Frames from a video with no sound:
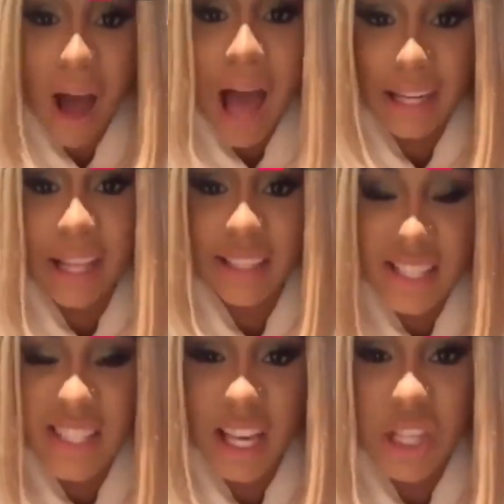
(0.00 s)
violate
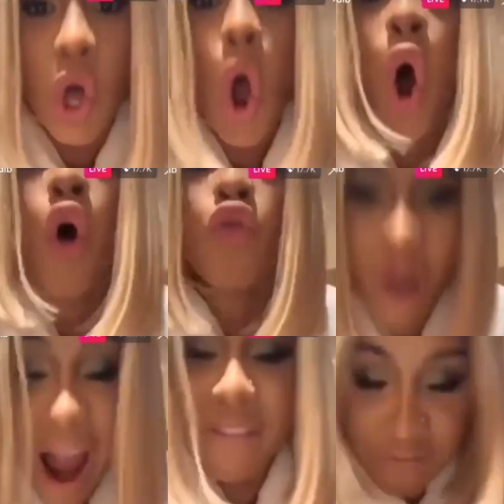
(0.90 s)
these niggas
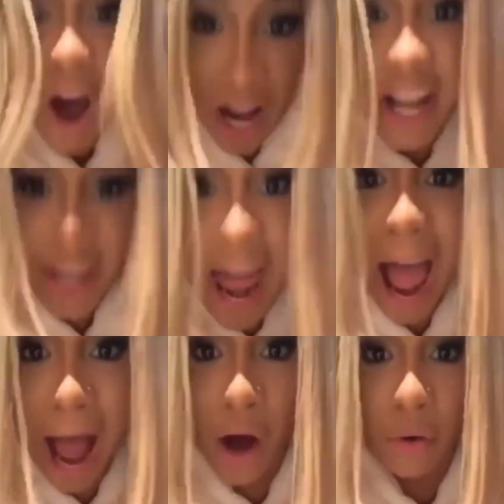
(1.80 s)
right
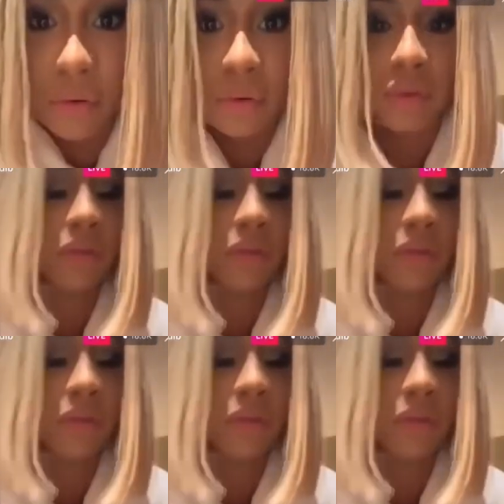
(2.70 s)
fucking